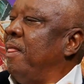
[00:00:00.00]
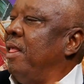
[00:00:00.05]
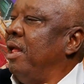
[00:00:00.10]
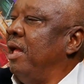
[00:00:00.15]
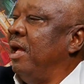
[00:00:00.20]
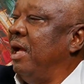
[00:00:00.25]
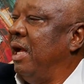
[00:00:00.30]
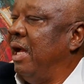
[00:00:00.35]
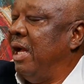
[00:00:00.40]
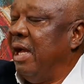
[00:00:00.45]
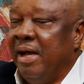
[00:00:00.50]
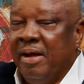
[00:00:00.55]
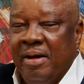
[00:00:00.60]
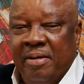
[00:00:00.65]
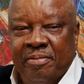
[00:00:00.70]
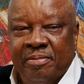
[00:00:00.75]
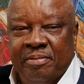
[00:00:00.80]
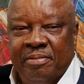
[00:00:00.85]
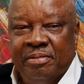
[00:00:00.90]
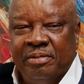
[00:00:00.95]

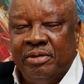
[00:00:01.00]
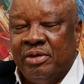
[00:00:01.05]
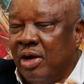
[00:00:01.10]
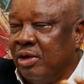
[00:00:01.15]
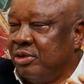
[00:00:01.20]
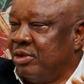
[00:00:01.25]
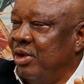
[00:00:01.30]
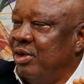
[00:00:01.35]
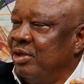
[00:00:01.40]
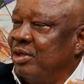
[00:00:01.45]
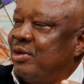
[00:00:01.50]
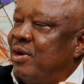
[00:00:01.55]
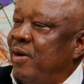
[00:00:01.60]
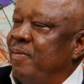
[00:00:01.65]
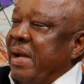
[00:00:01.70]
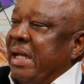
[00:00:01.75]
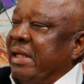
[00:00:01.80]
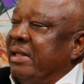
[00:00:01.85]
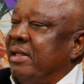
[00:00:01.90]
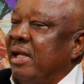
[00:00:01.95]
Doctors come
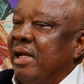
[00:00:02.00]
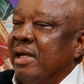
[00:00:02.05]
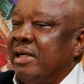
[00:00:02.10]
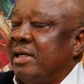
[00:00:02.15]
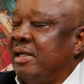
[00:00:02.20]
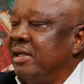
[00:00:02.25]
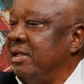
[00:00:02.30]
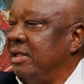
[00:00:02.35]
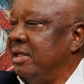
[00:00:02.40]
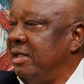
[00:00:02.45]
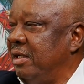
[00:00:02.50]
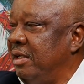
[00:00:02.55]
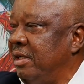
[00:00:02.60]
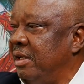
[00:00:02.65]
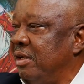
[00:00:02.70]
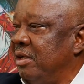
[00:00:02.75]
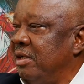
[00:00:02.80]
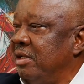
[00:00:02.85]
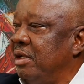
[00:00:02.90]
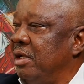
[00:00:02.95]
and take
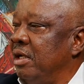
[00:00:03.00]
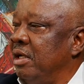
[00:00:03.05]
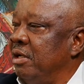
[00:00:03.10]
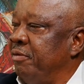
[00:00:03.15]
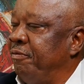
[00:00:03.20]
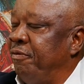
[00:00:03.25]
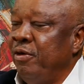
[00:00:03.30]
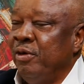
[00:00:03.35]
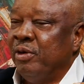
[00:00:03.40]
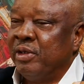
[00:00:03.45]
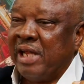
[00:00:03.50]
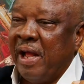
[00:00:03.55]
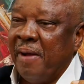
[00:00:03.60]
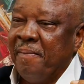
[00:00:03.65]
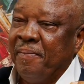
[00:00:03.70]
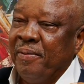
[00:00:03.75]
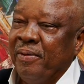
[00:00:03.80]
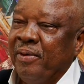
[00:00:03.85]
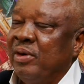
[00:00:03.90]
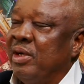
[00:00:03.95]
the fluid
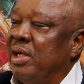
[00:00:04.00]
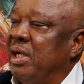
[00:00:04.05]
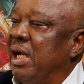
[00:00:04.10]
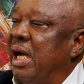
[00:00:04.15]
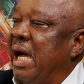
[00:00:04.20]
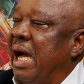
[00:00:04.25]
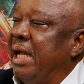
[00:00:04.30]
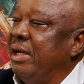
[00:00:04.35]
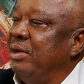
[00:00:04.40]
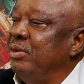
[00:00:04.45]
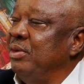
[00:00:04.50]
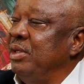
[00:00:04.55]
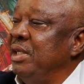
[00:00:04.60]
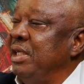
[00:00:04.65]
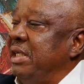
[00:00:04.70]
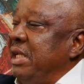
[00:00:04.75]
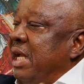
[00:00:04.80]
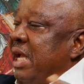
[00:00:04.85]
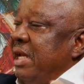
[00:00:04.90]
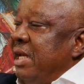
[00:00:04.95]
sample and do the
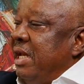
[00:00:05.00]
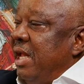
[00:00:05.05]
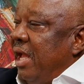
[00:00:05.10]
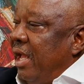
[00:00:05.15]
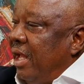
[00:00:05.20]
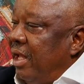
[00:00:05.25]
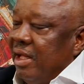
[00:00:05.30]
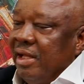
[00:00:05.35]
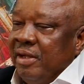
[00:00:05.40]
DNA,